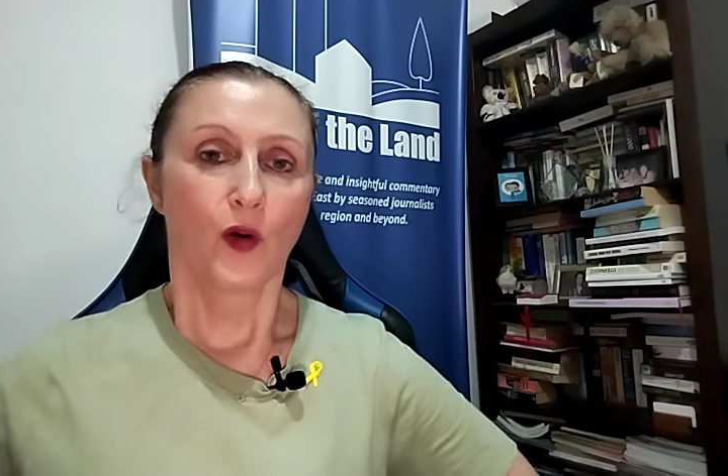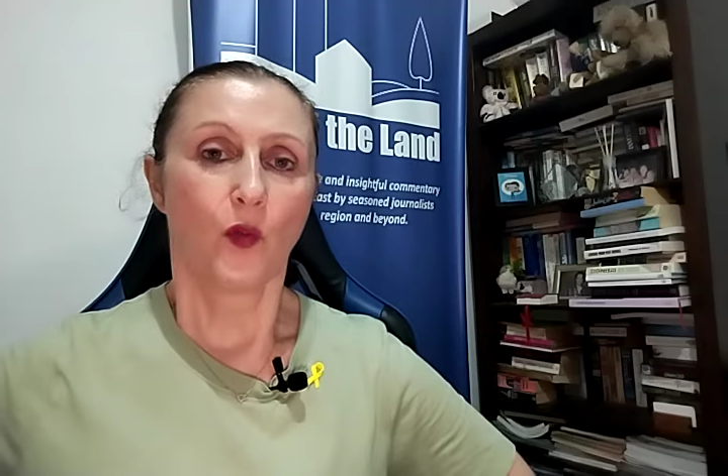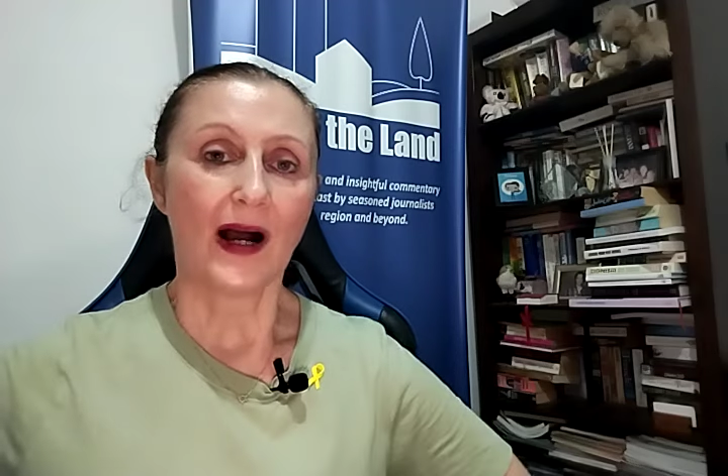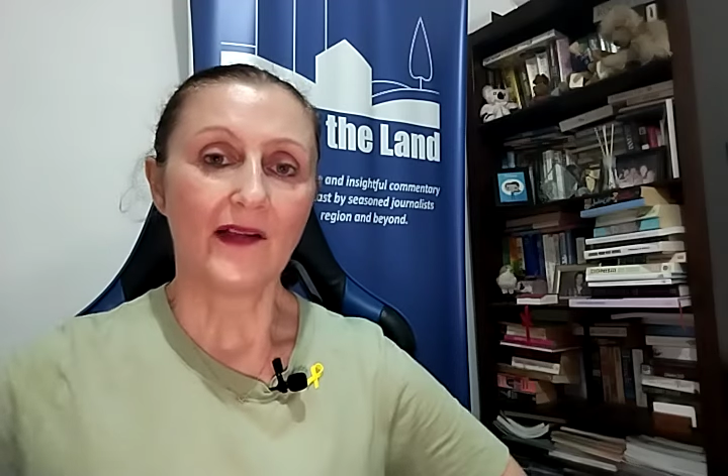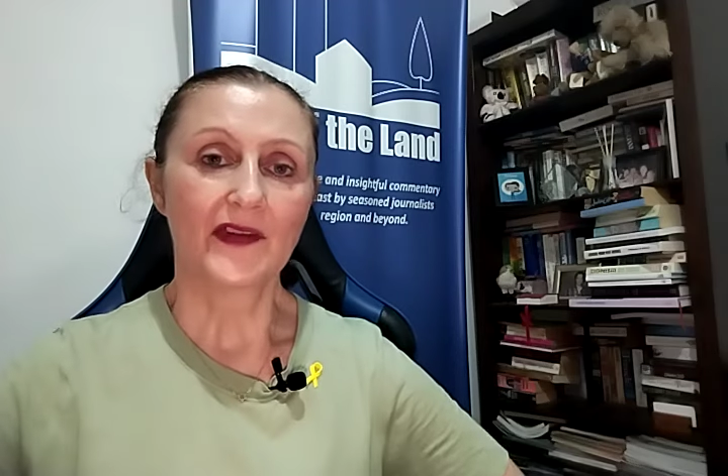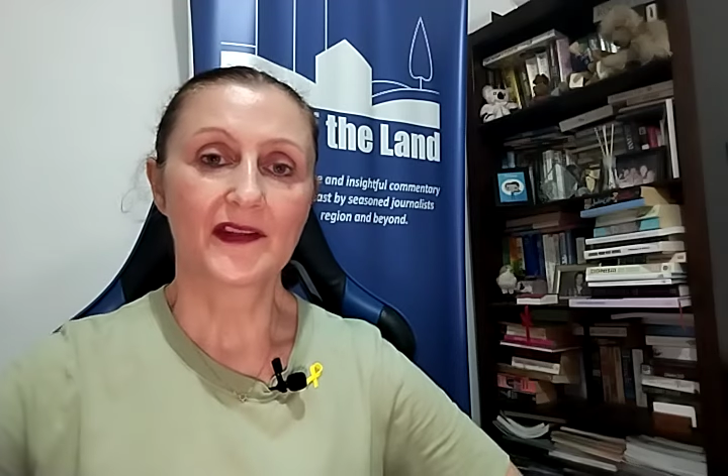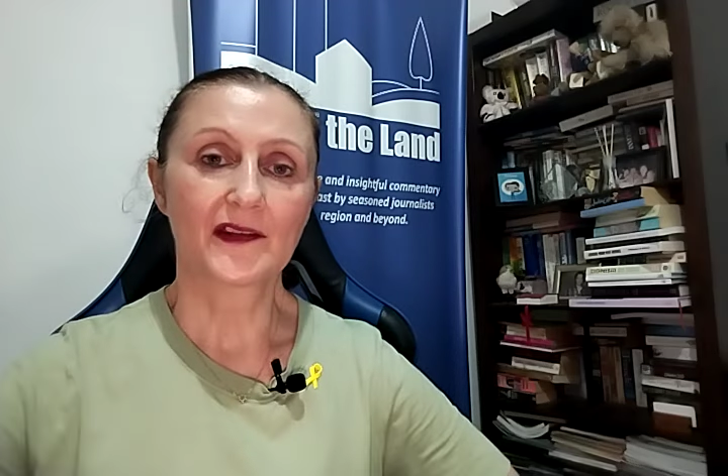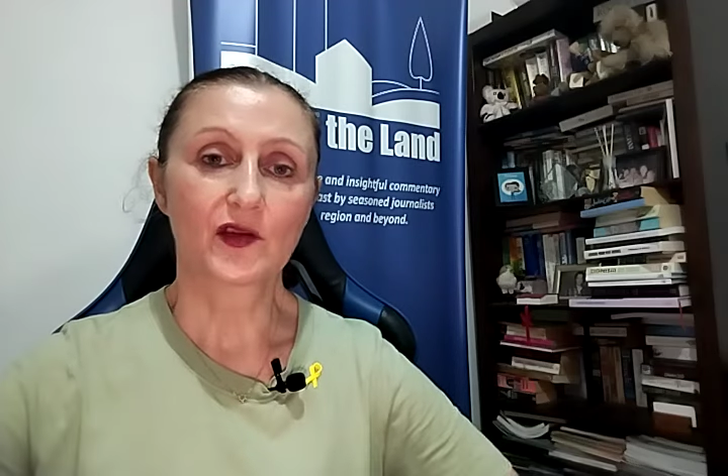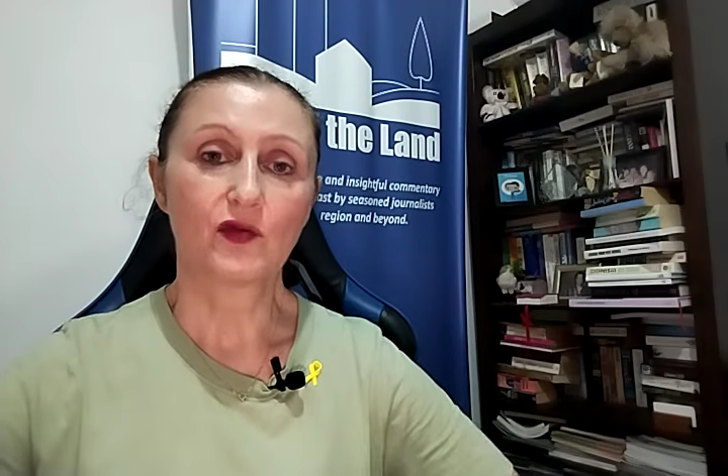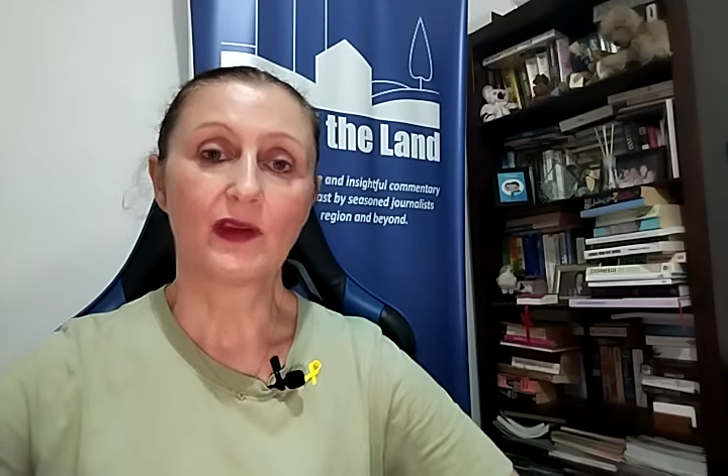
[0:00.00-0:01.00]
While this
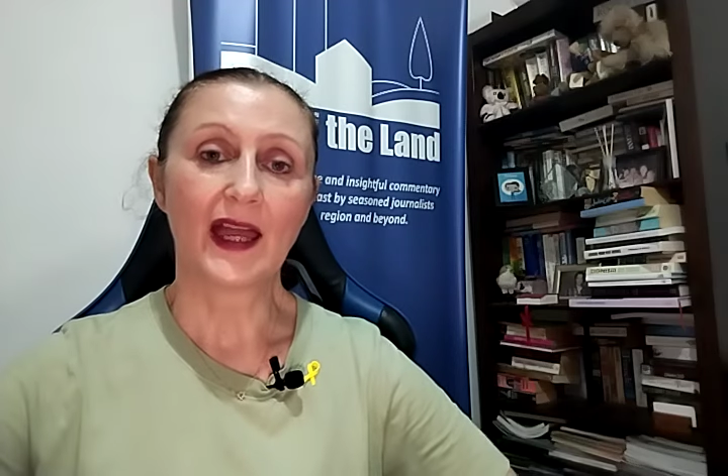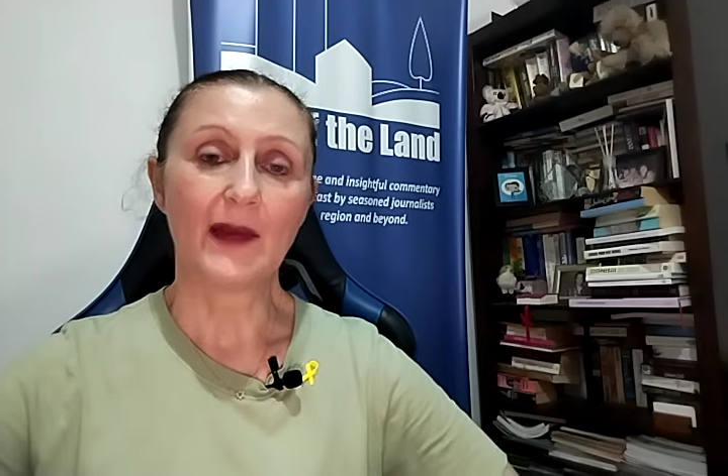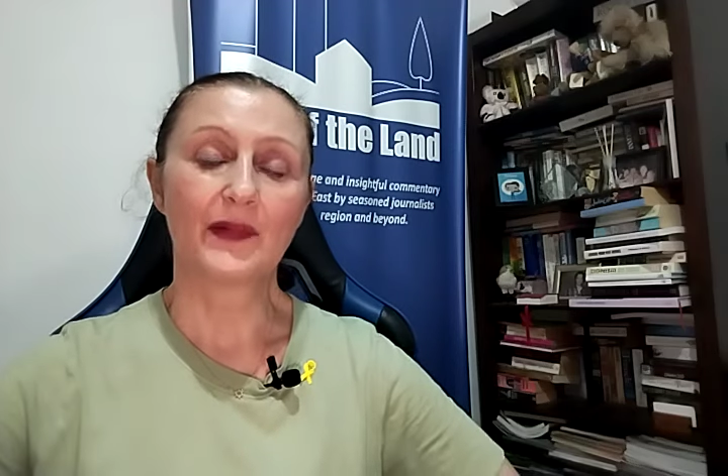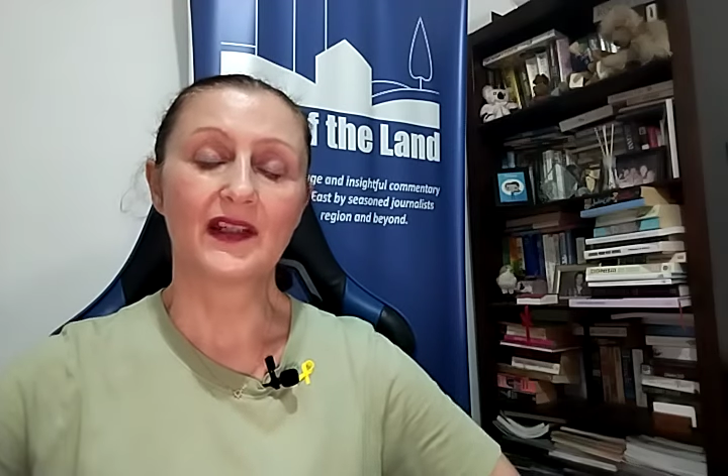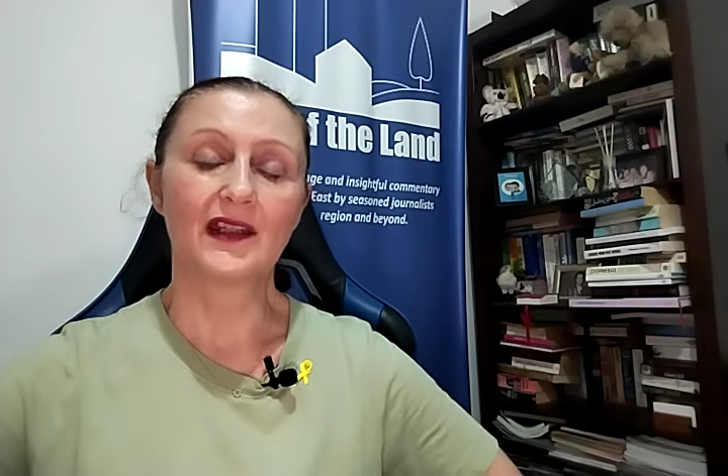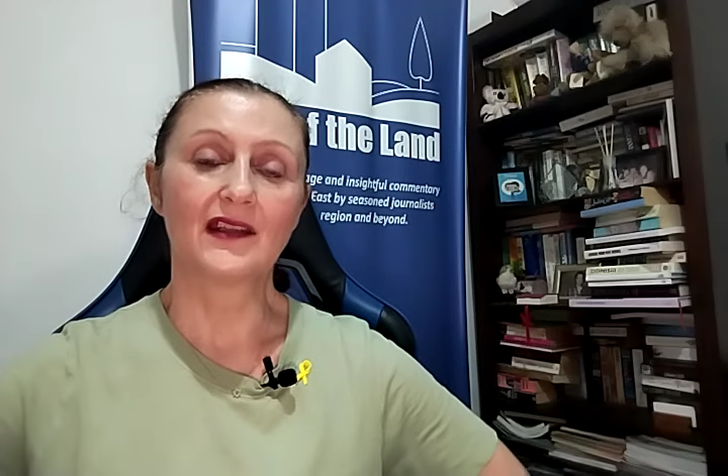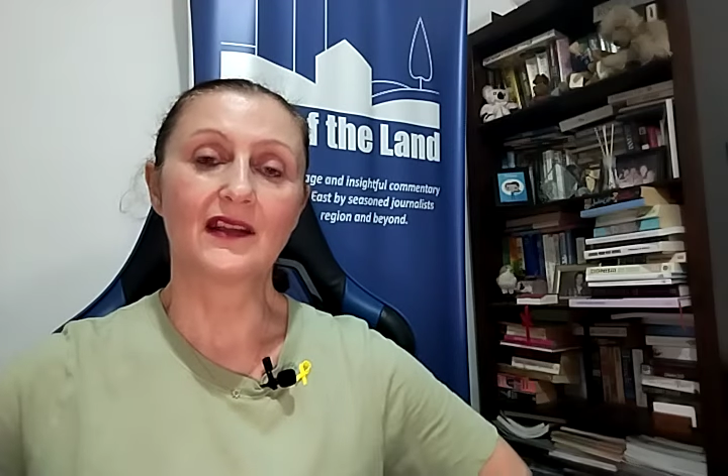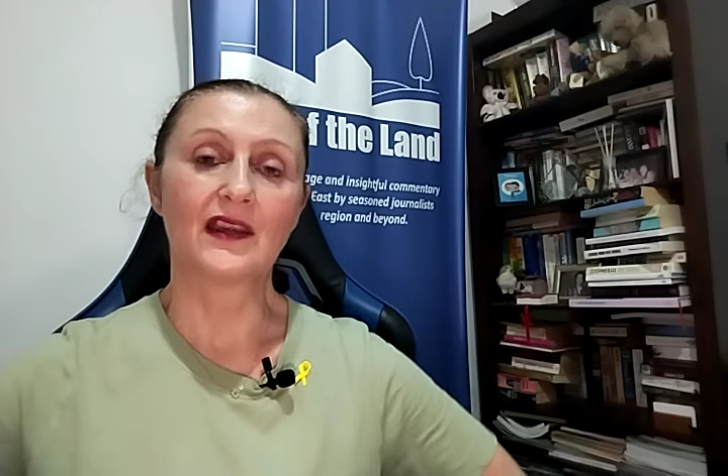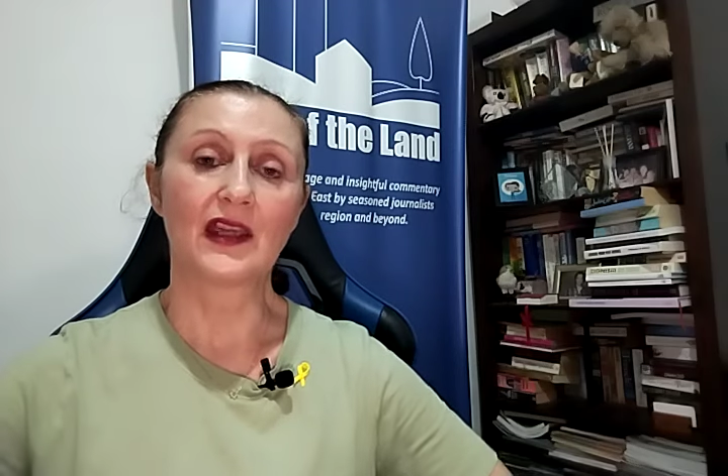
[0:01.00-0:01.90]
is all happening,